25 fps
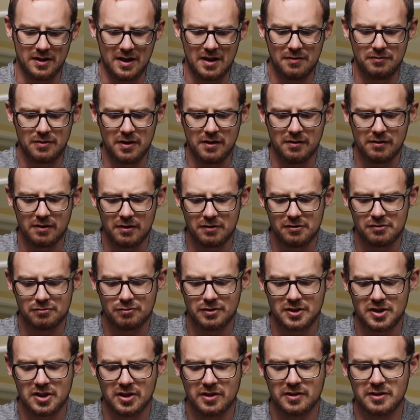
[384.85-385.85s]
If you use
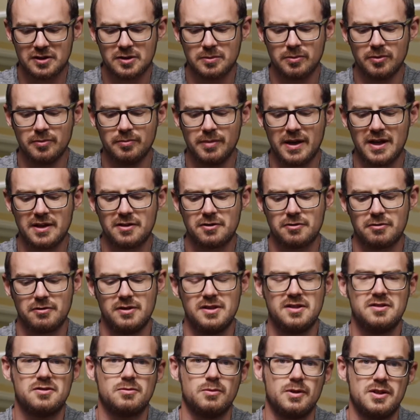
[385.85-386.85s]
rechargeable batteries,